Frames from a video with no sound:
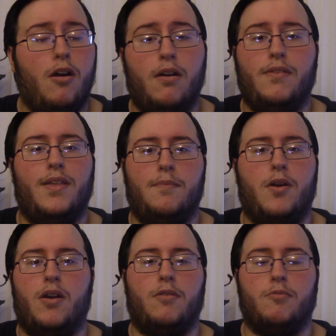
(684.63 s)
all of them
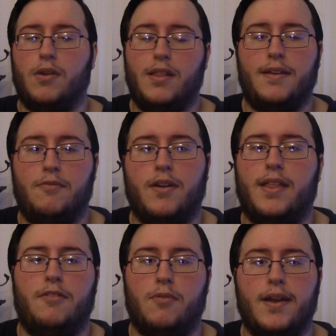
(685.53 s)
are really,
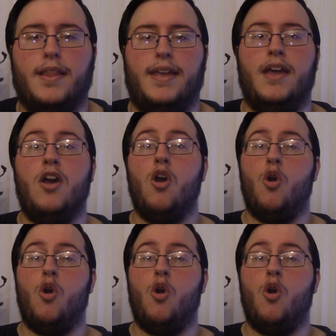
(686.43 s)
really, really,